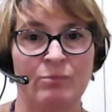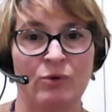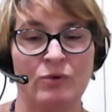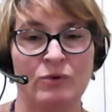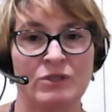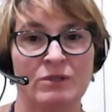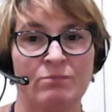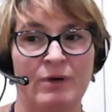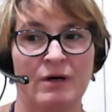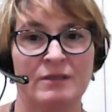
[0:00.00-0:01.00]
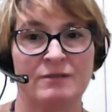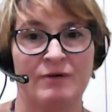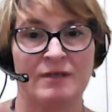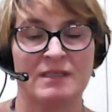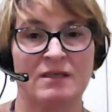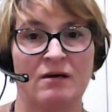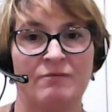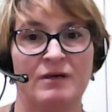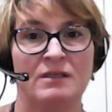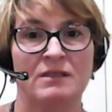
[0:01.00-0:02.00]
important part of our
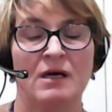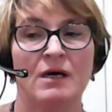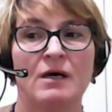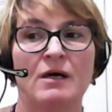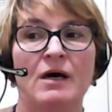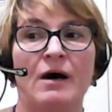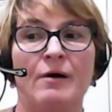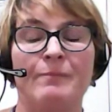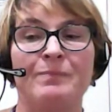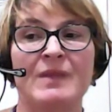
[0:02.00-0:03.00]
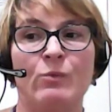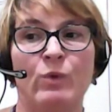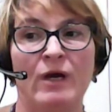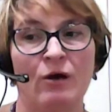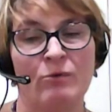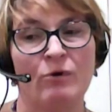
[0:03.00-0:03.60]
service. We hope,